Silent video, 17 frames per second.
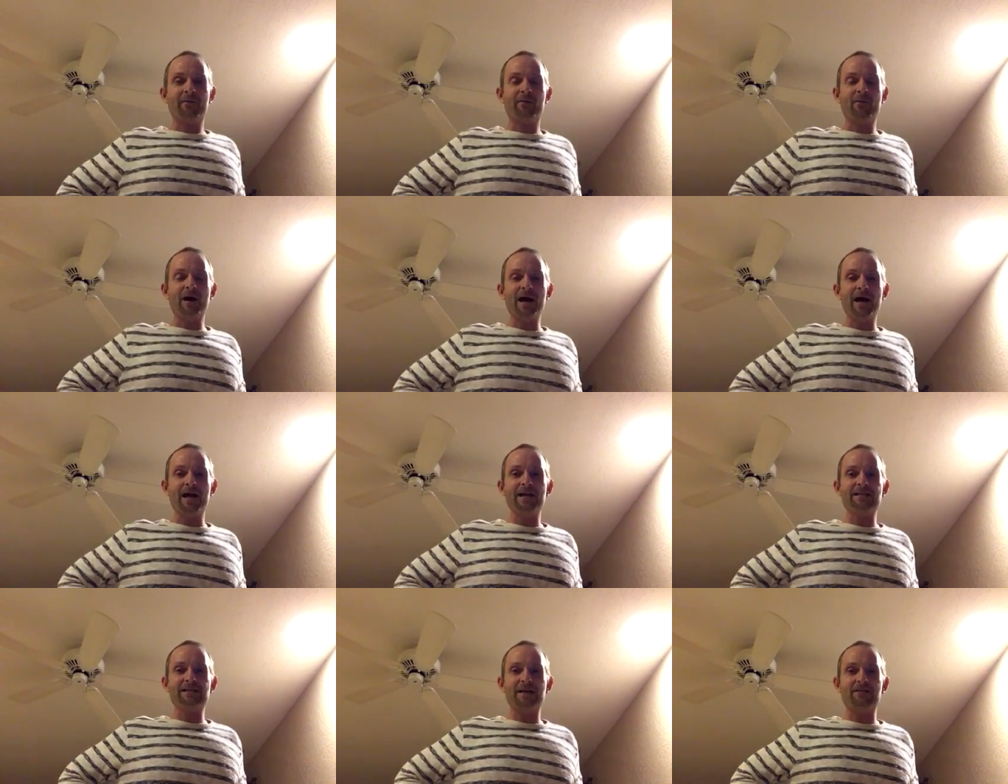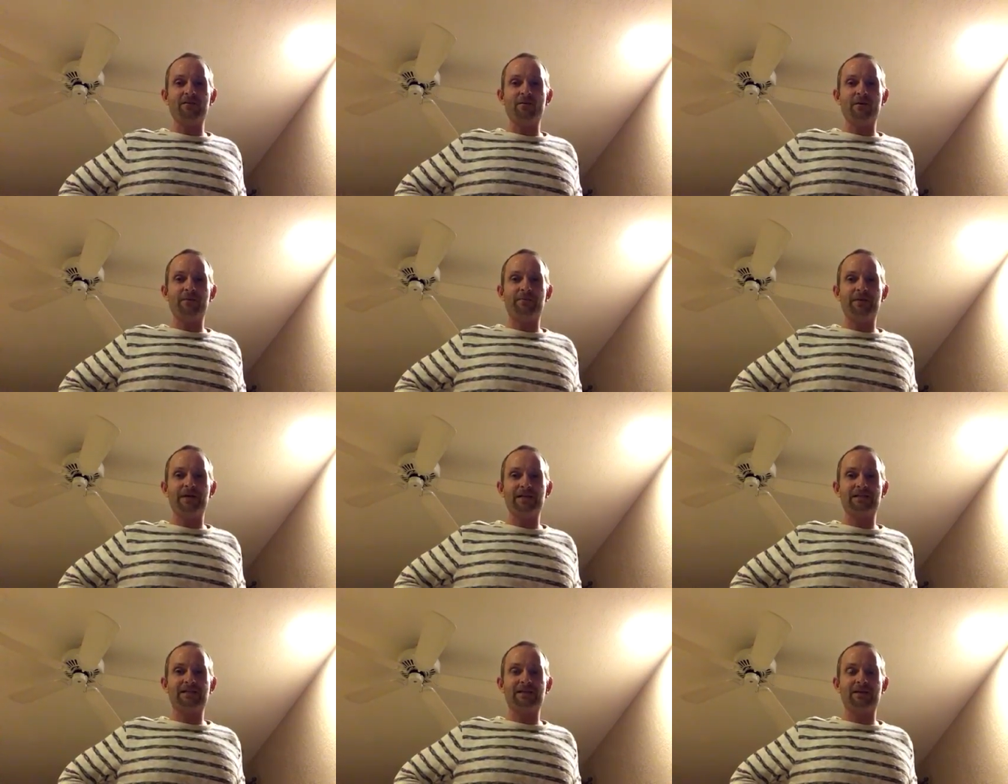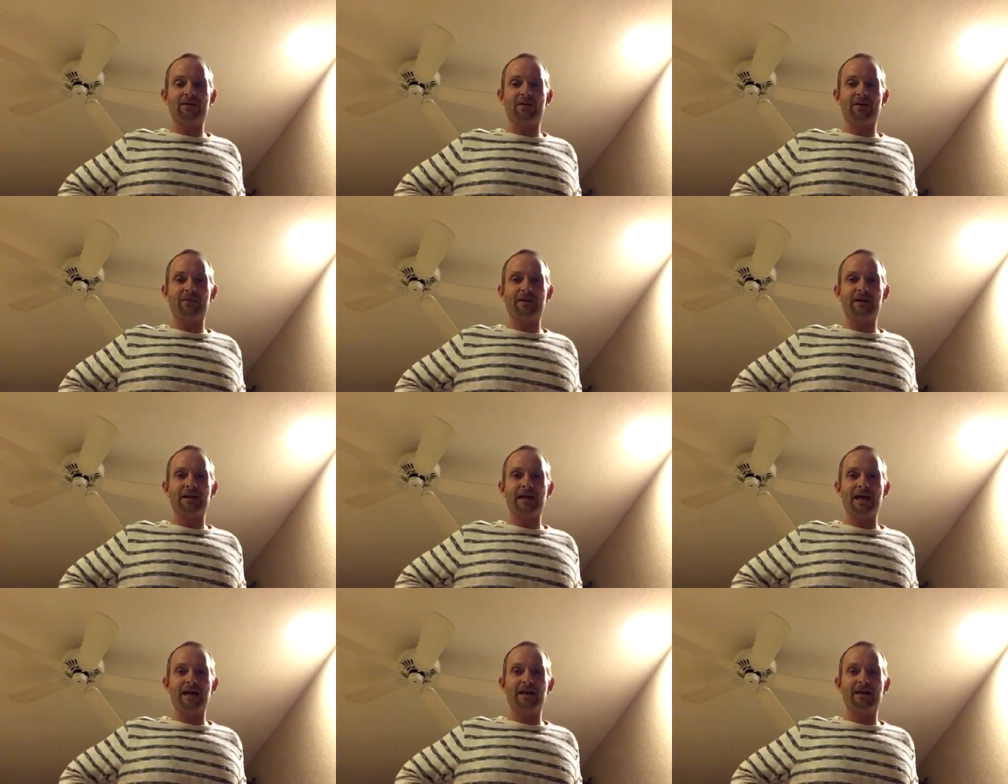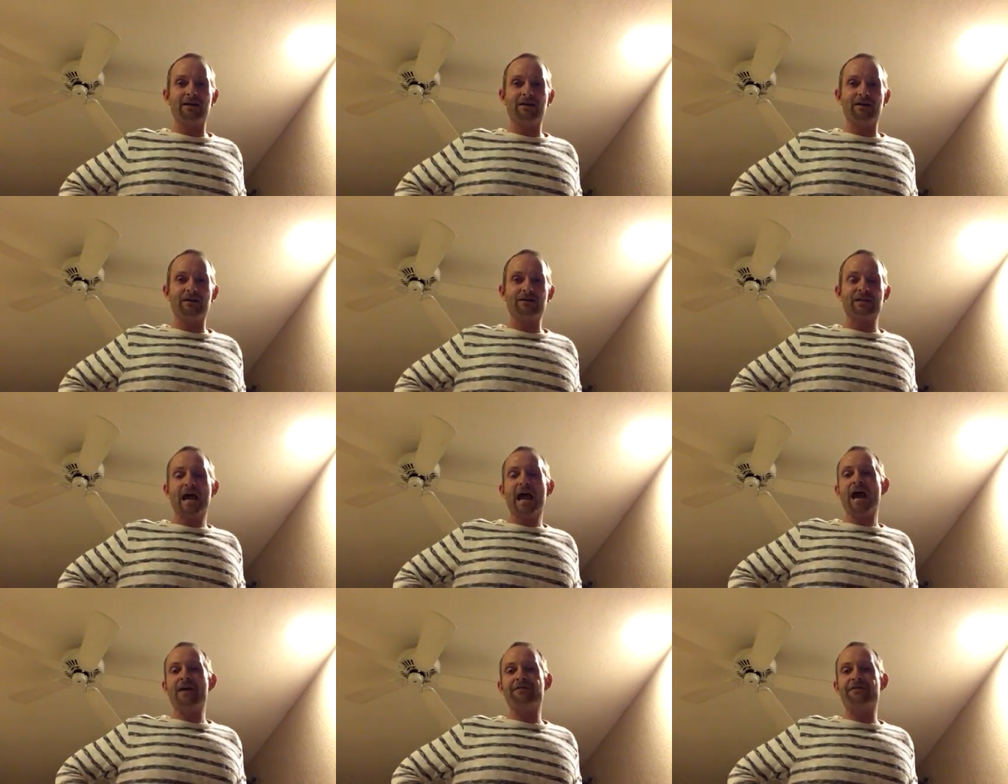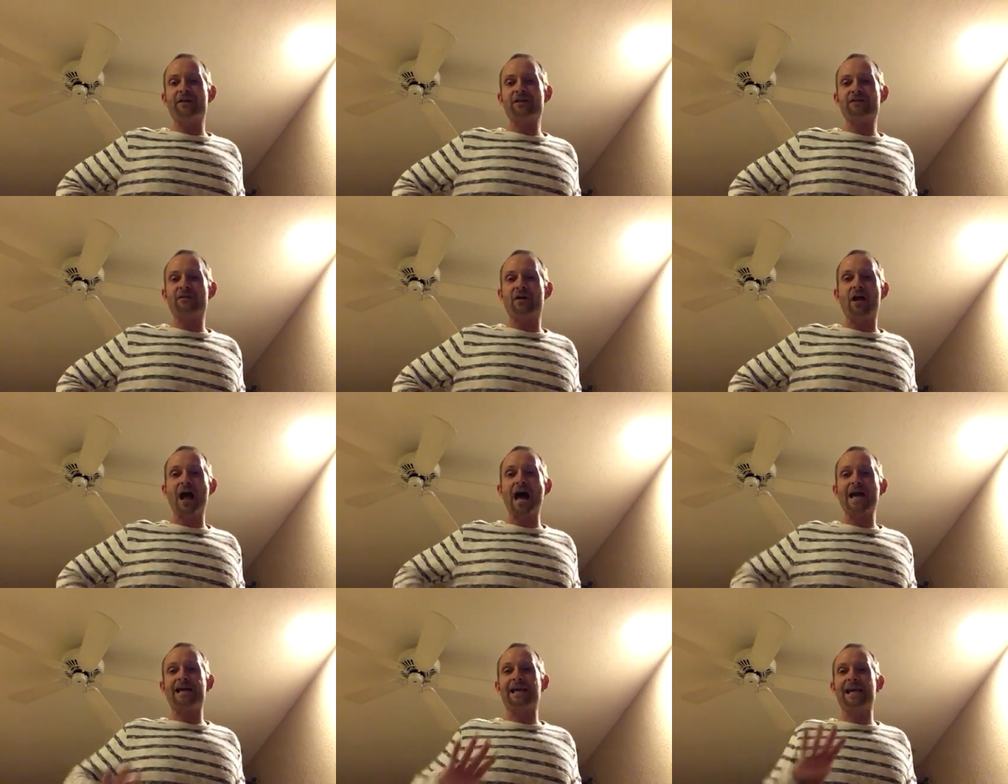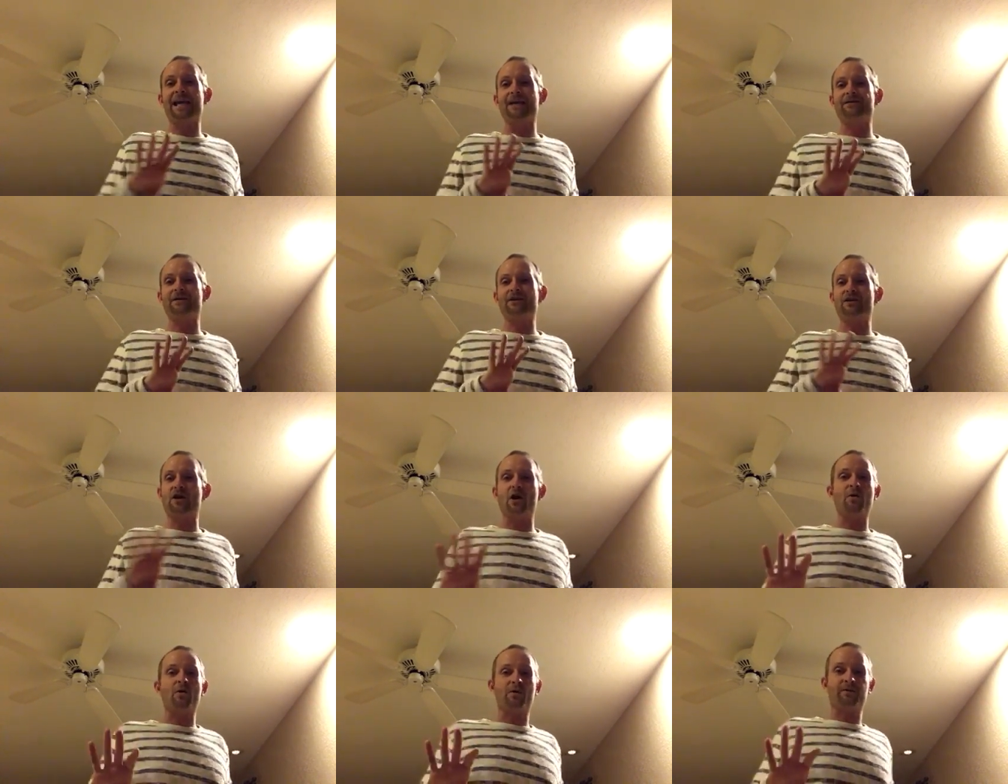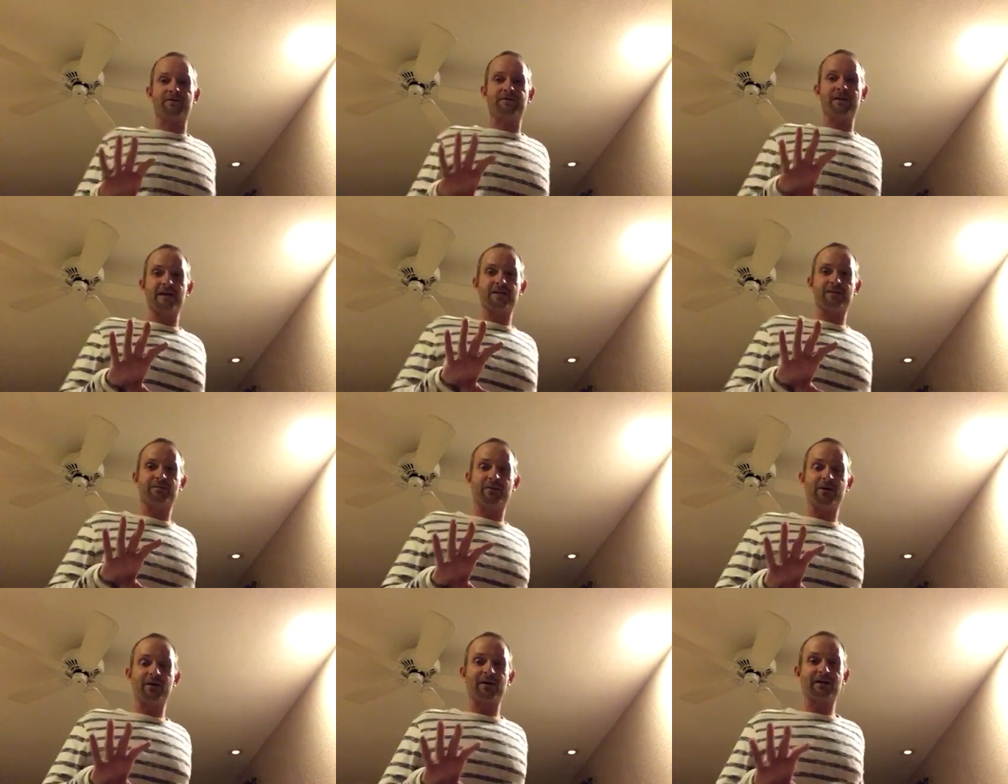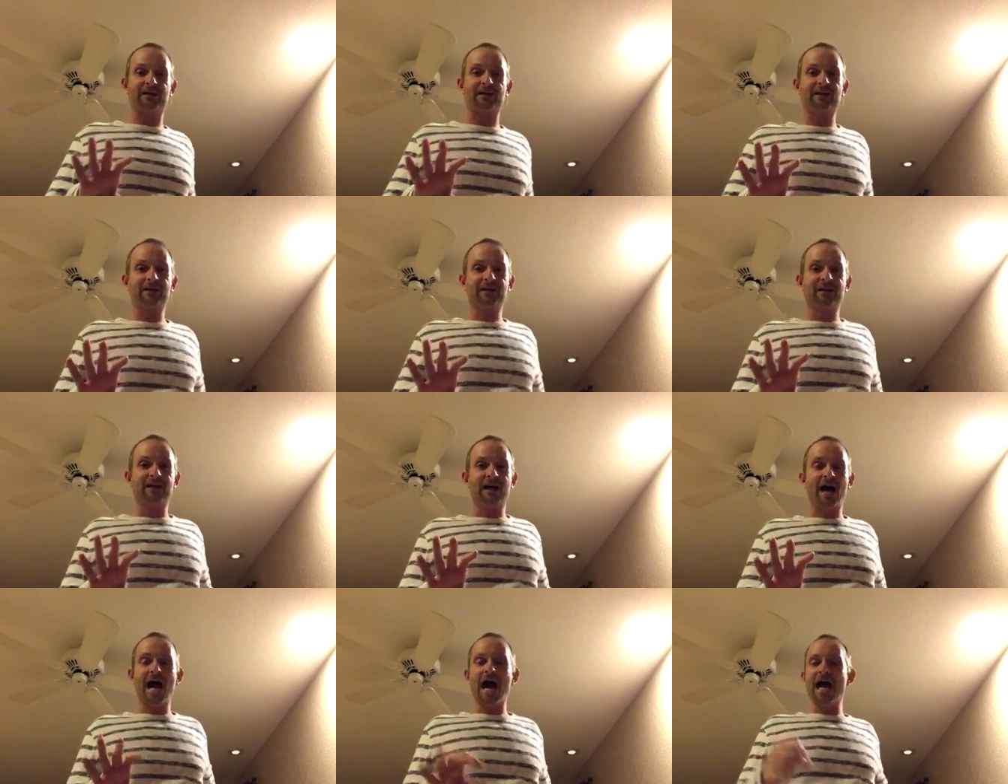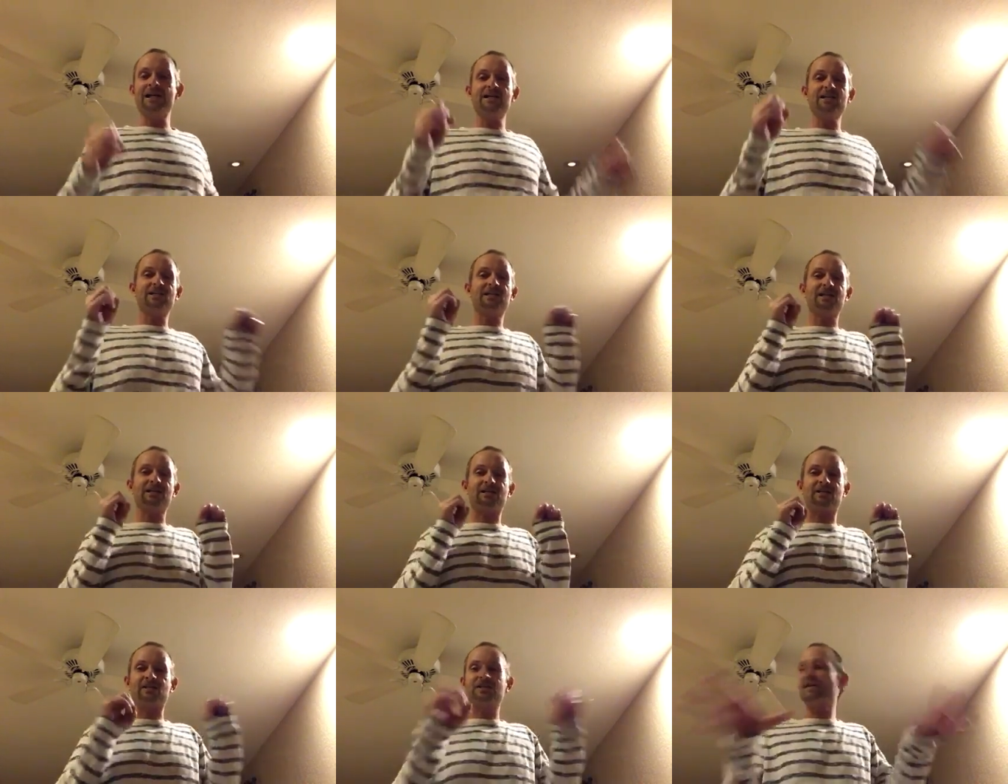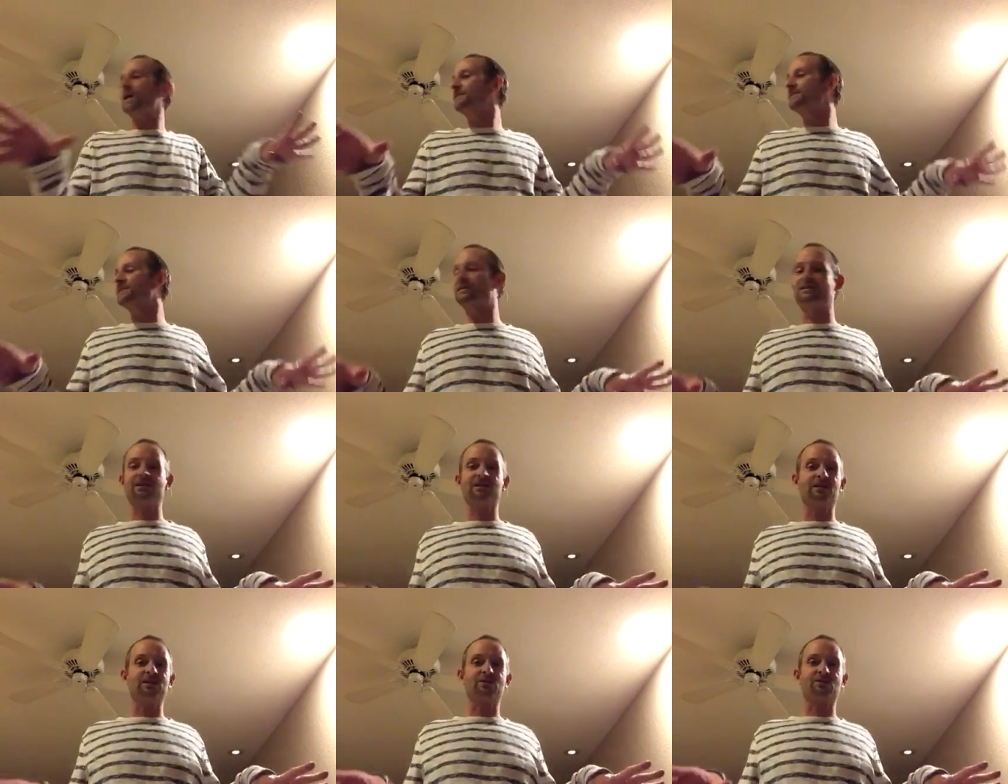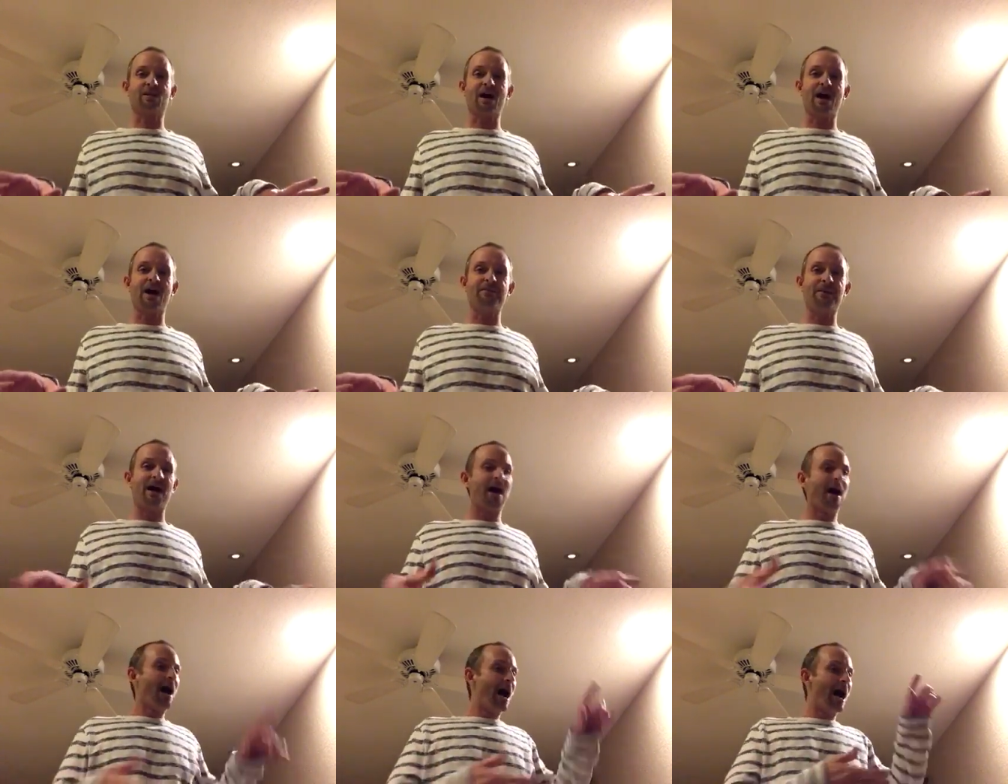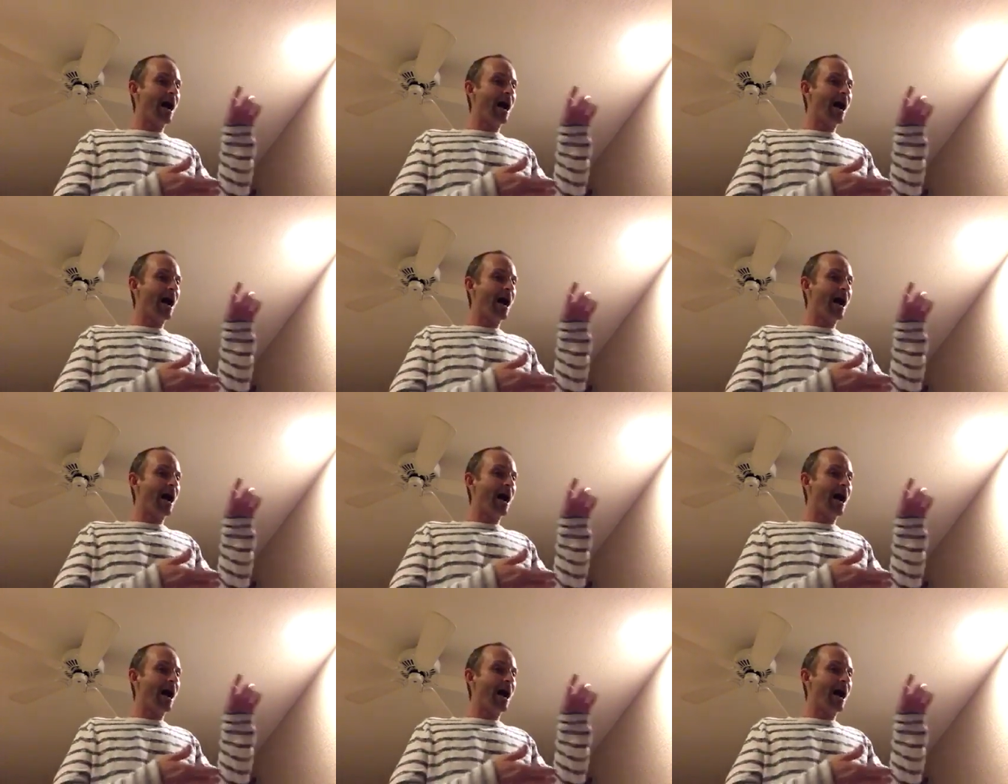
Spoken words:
Why is everyone pissing on the millennials? And first of all, I can't even go on Facebook. I just get sucked into the drama.